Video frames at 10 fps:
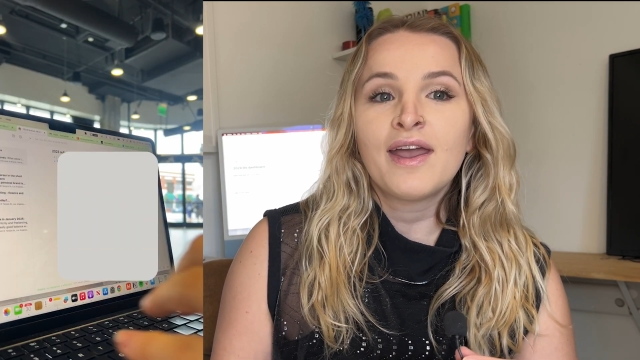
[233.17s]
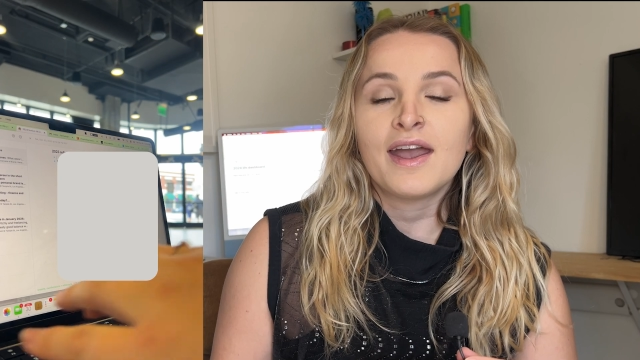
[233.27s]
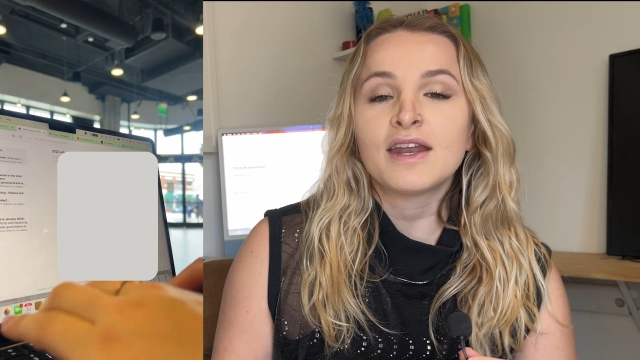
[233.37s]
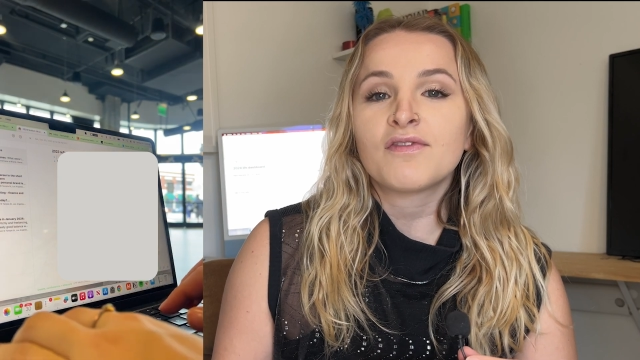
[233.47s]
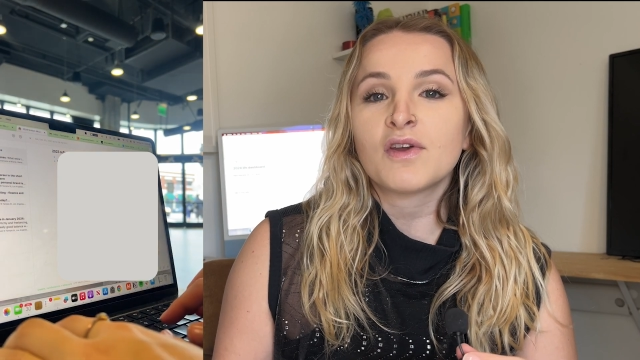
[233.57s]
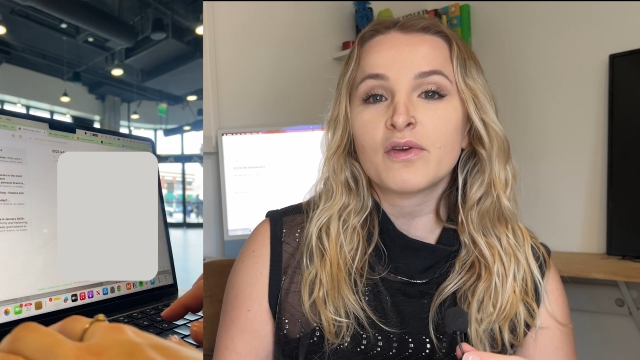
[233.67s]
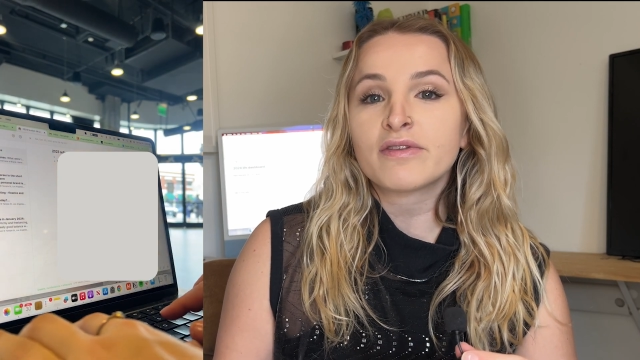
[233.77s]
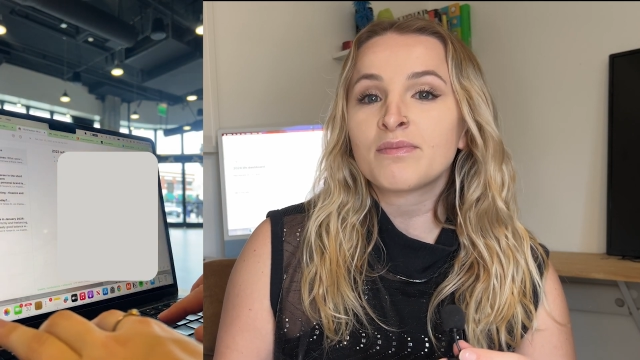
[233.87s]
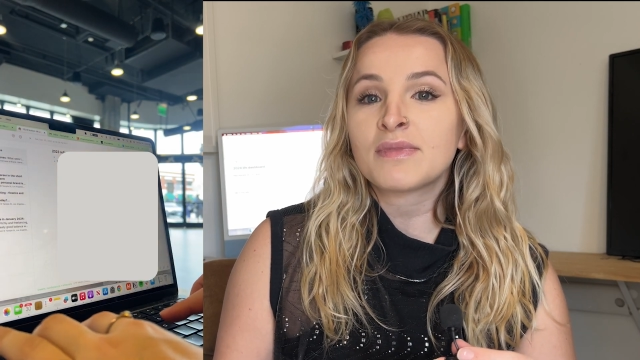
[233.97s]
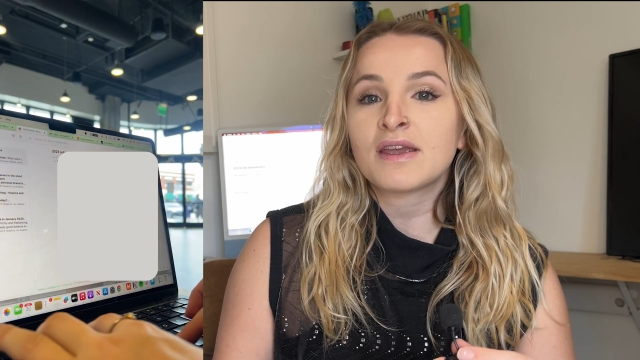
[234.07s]
And if there were
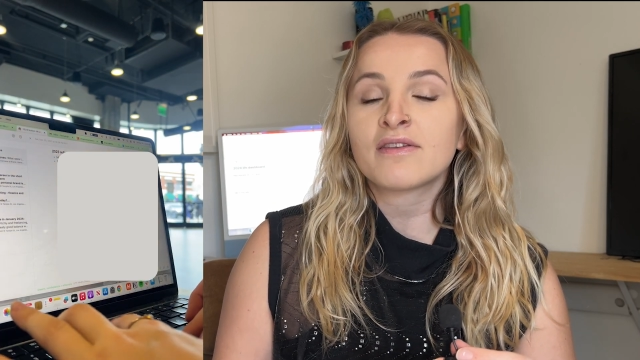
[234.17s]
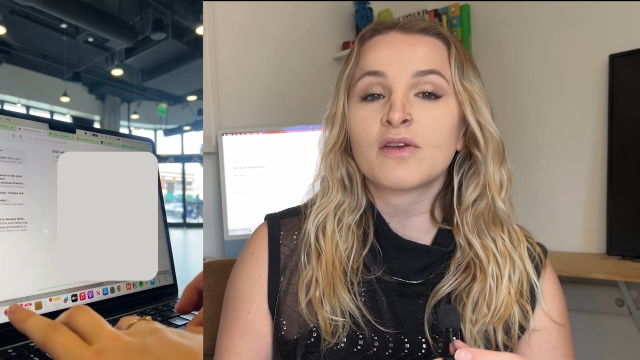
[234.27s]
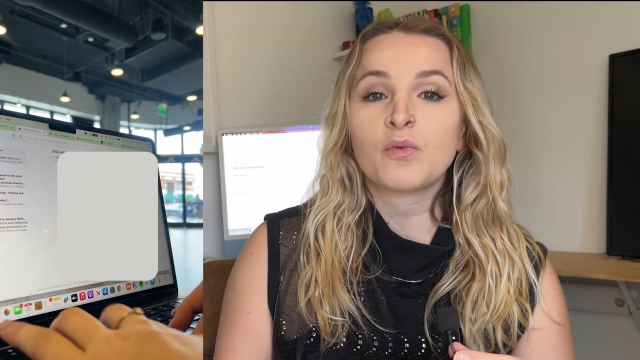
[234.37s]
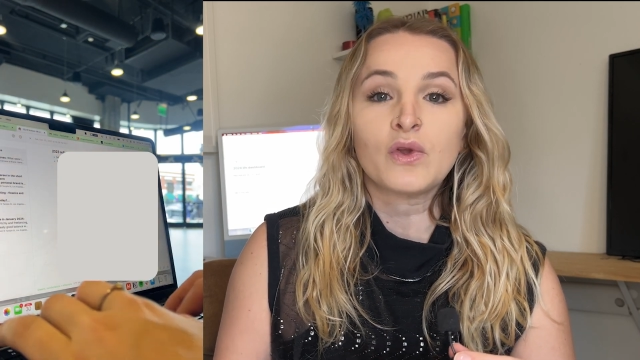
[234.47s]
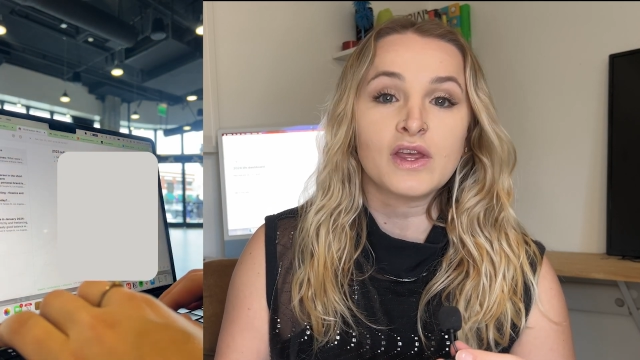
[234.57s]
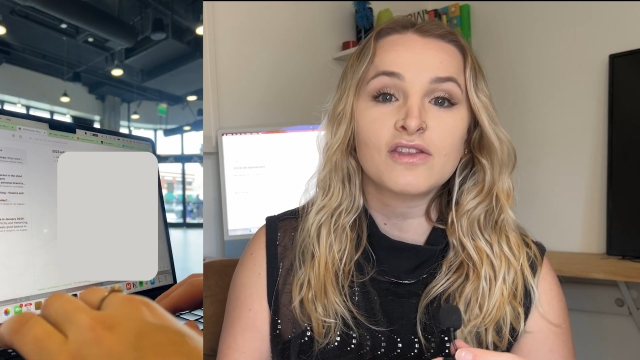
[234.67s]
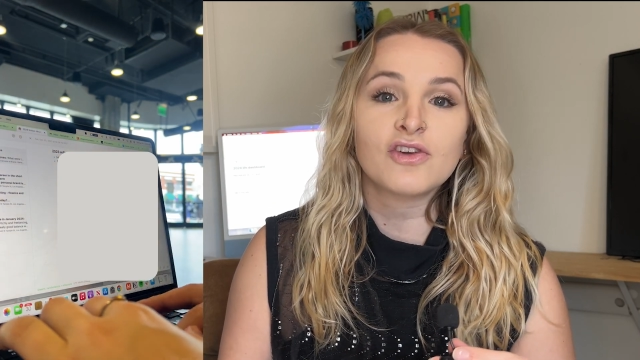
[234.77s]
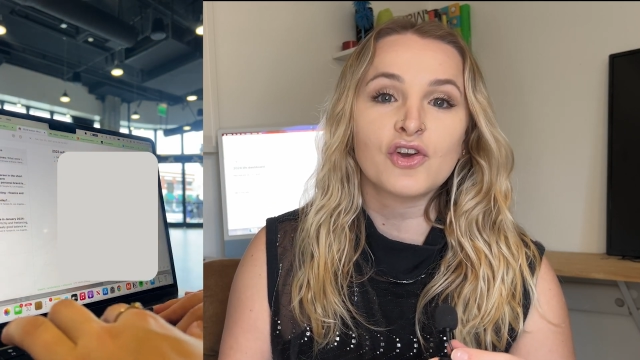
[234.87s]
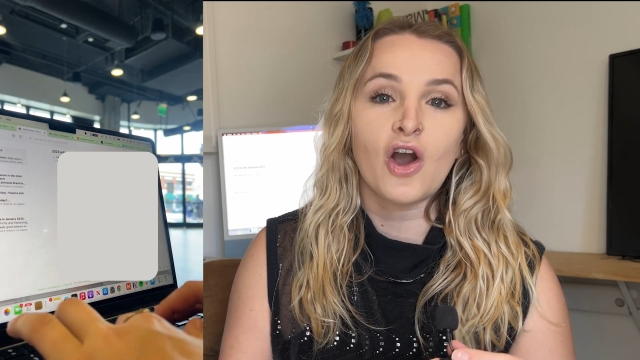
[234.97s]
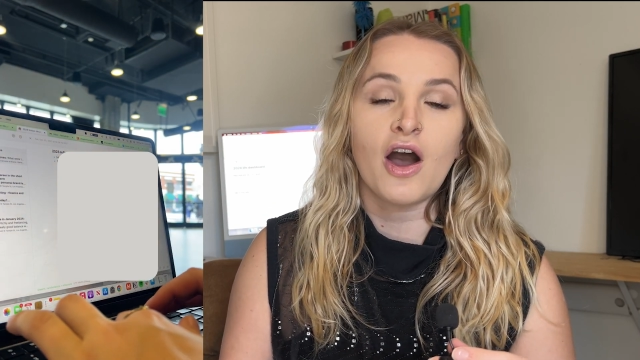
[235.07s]
some things that really
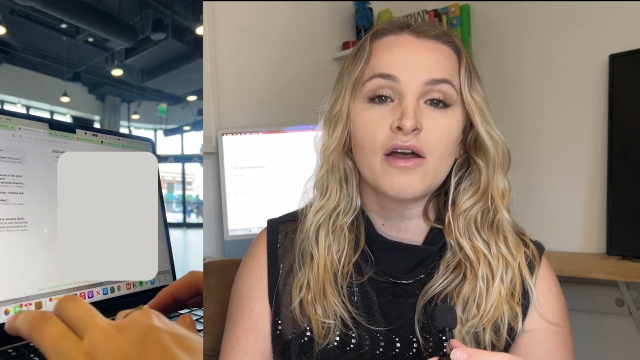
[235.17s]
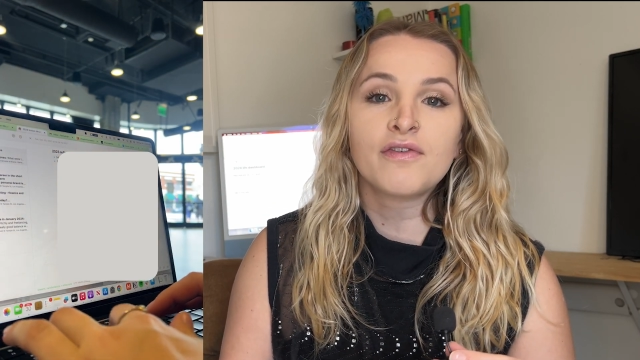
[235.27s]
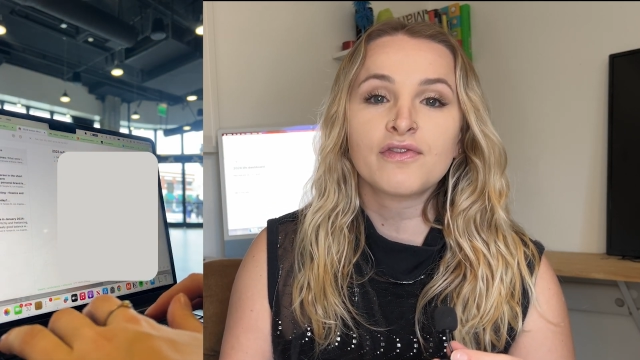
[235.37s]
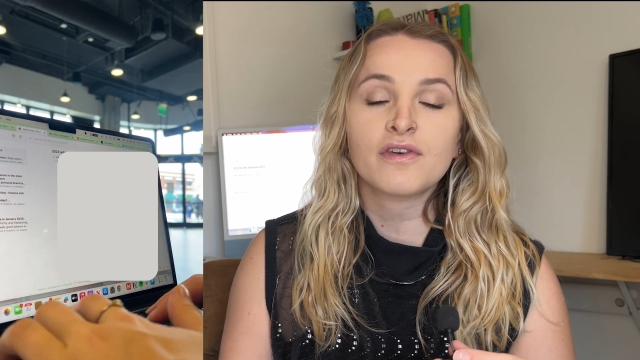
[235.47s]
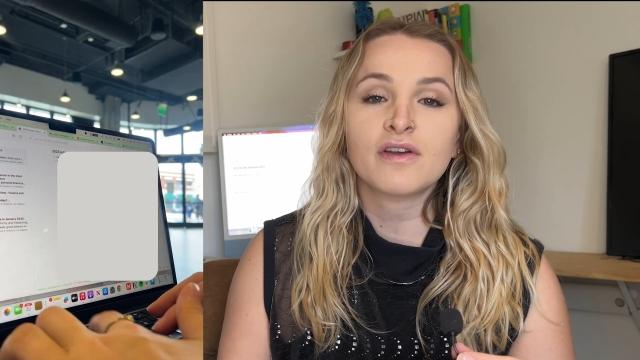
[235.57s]
took off,